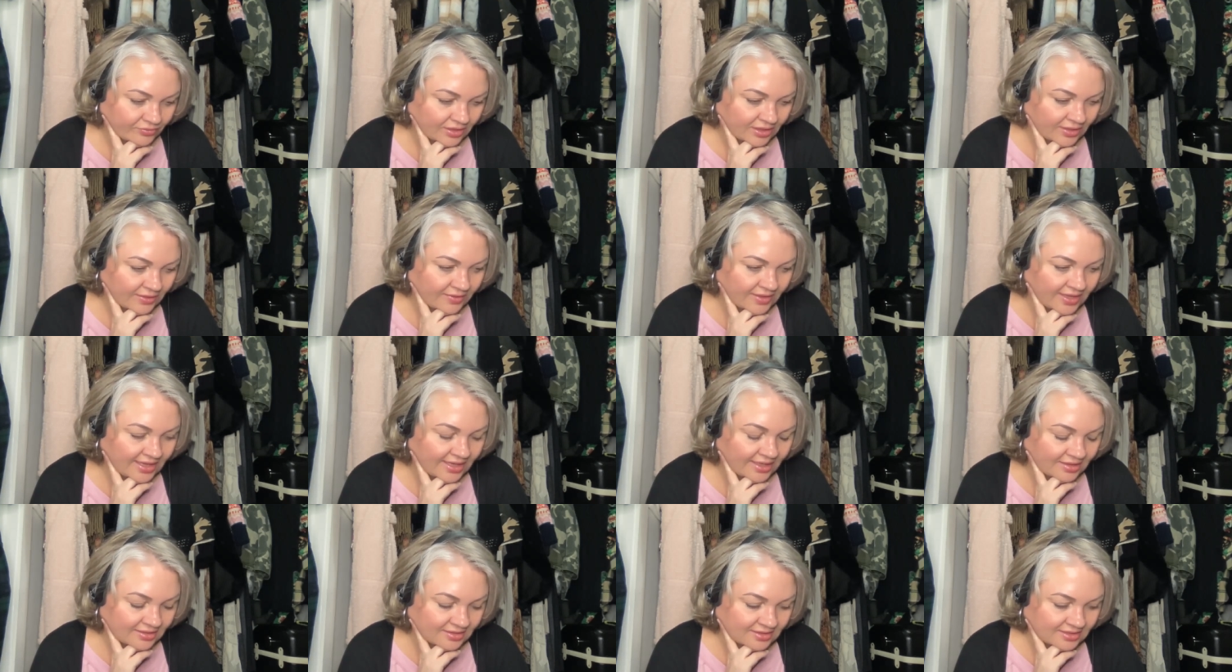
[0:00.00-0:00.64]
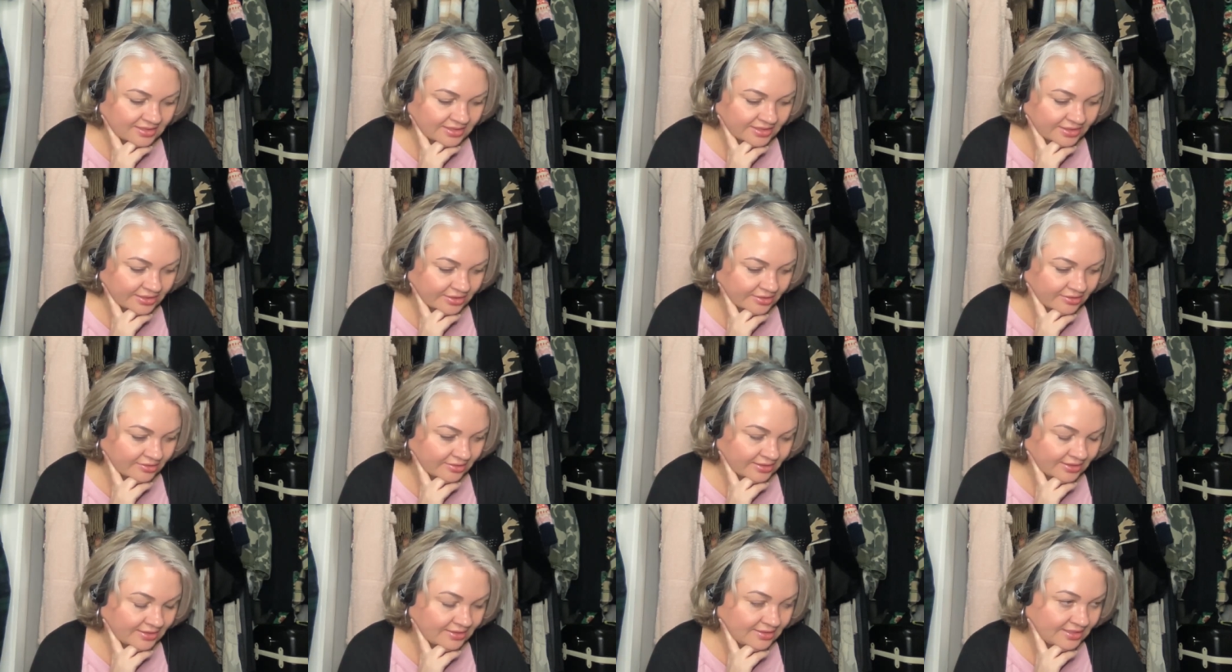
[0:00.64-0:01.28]
And they
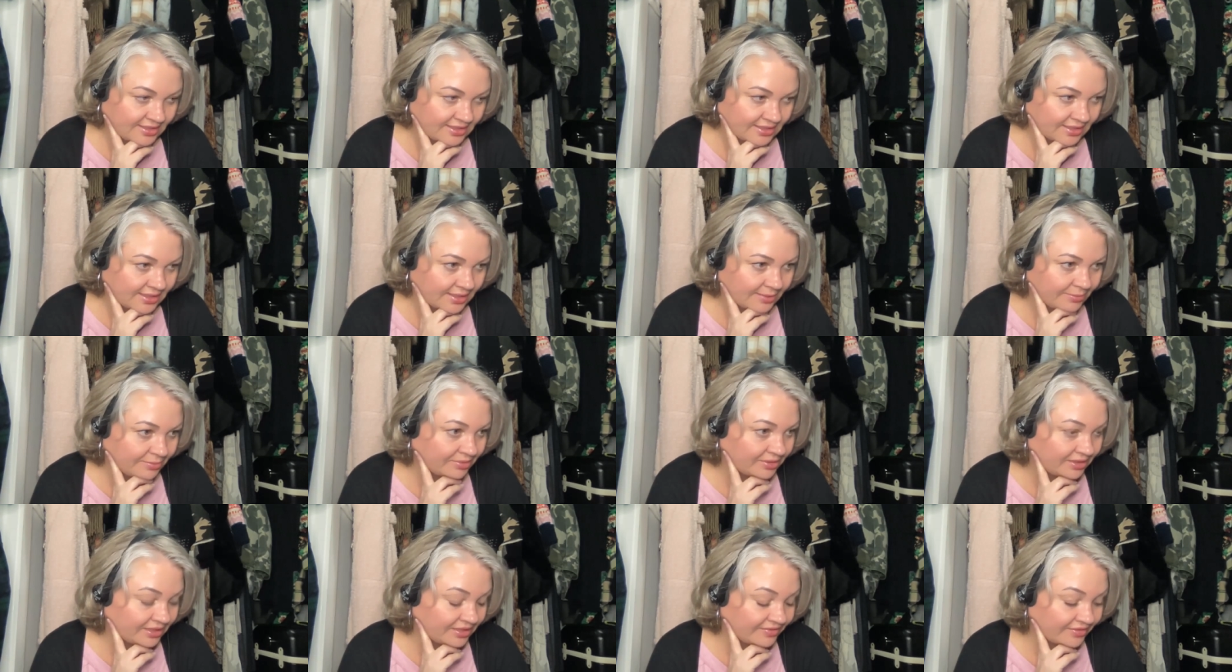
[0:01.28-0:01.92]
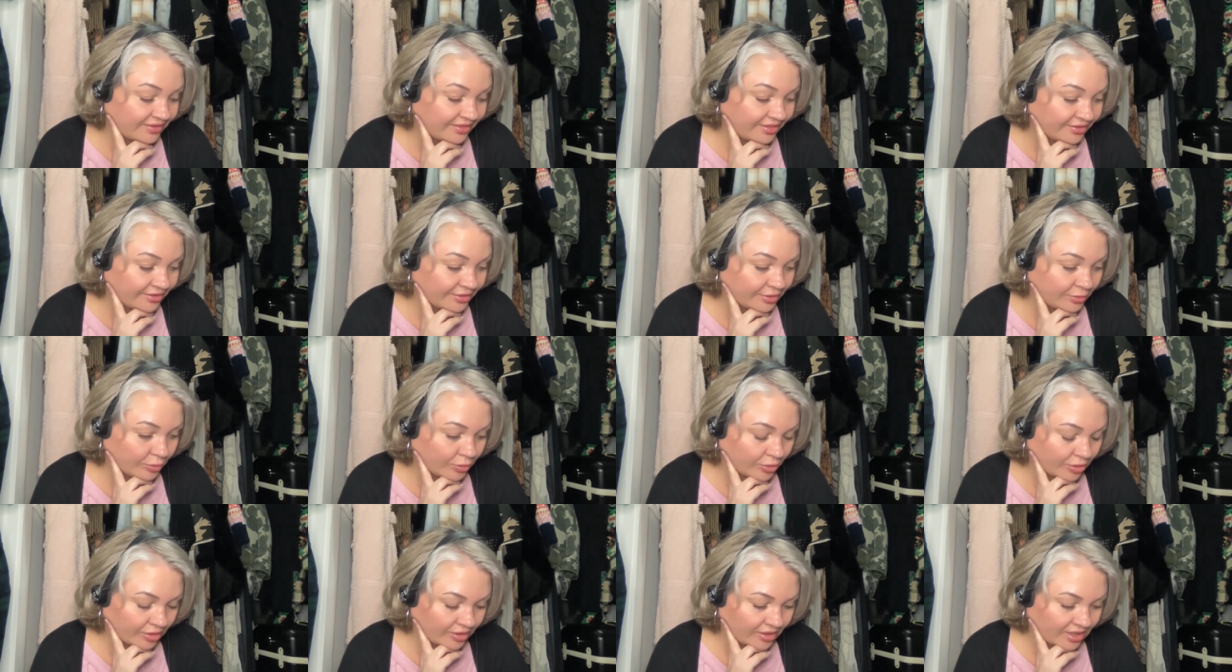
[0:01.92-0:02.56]
consider India, I believe, a
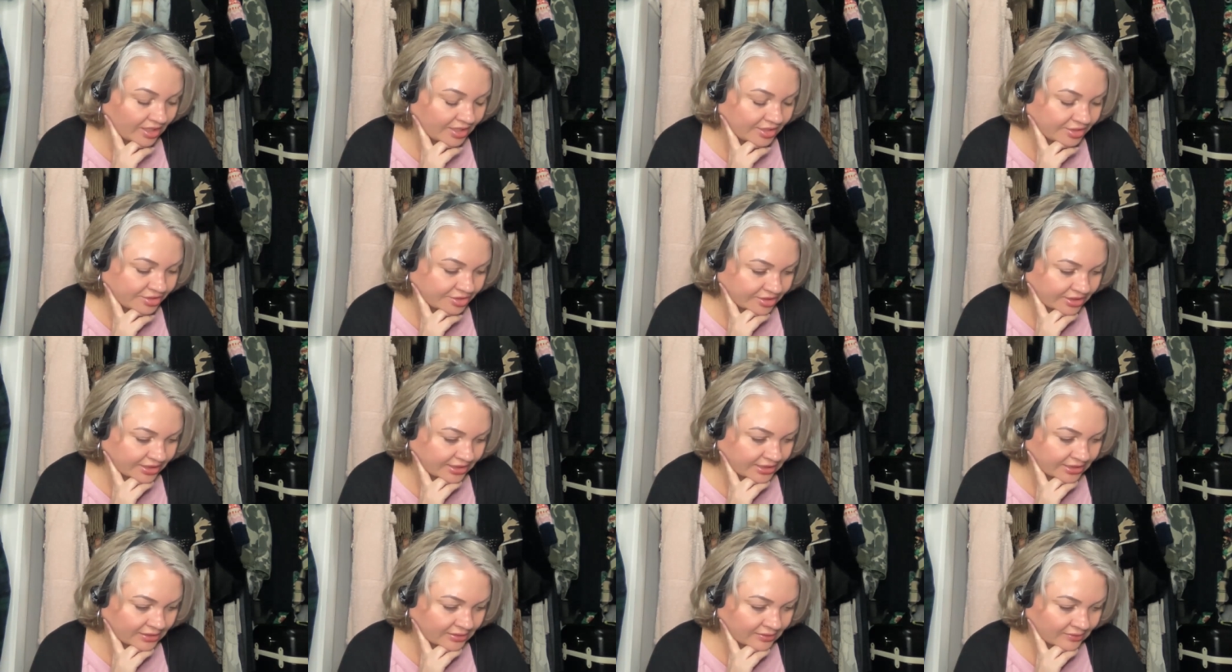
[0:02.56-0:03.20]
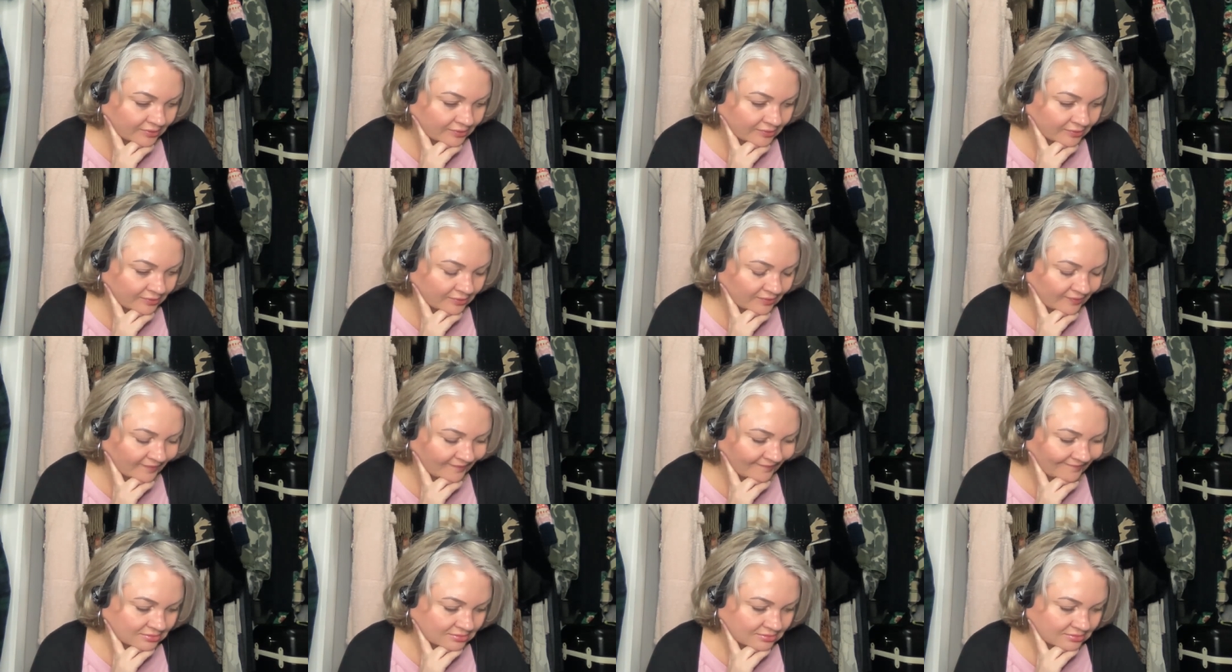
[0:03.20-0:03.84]
third world country.
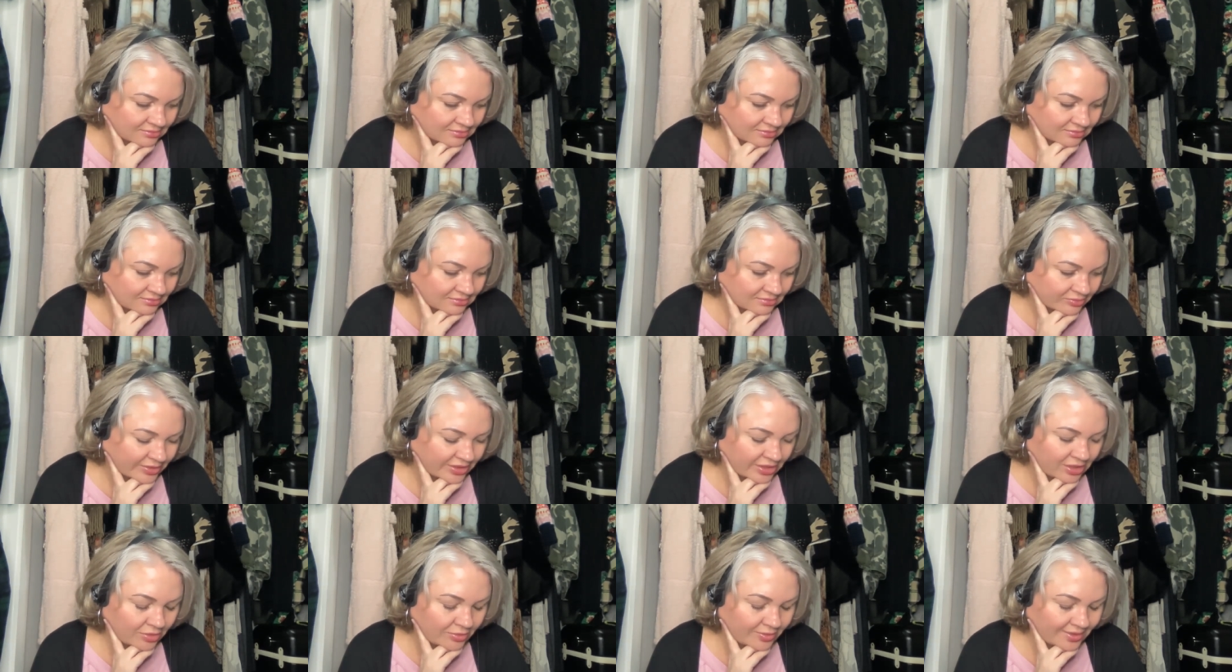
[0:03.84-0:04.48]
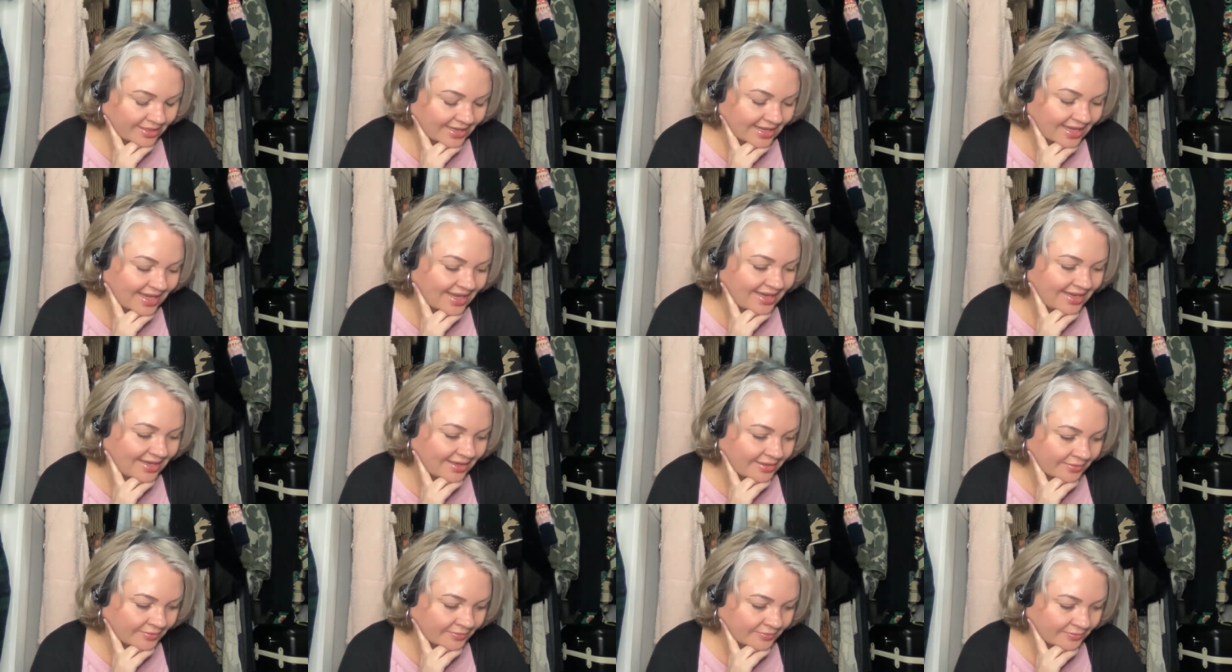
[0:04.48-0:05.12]
Where are we
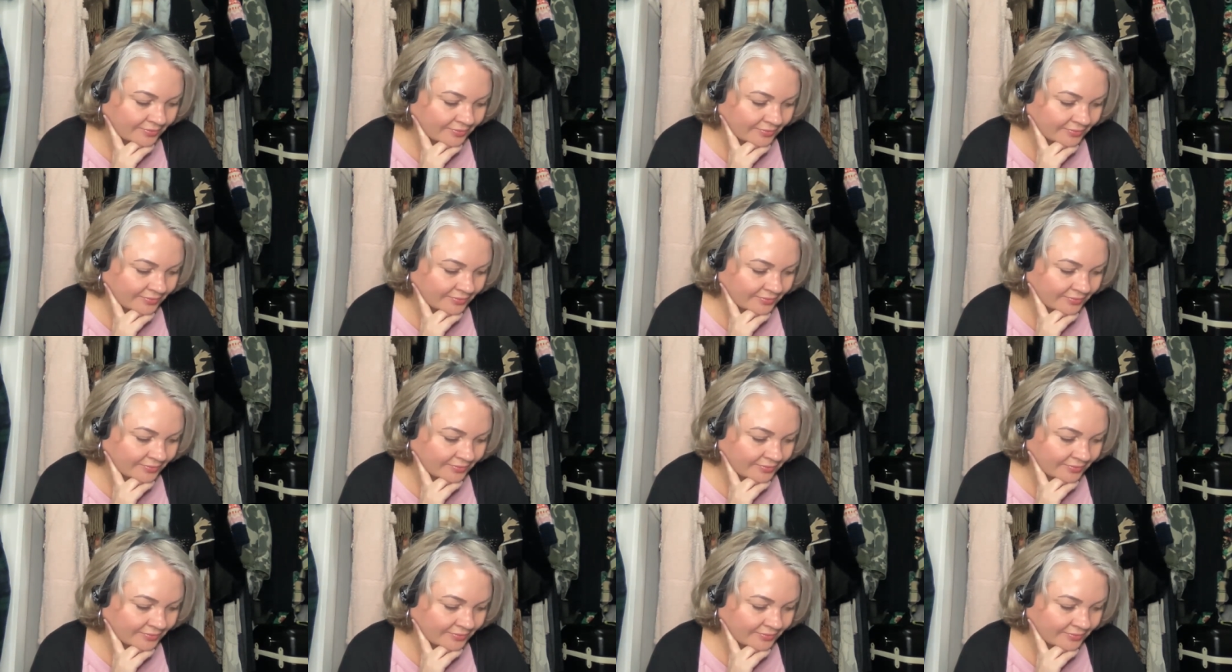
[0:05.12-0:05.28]
headed?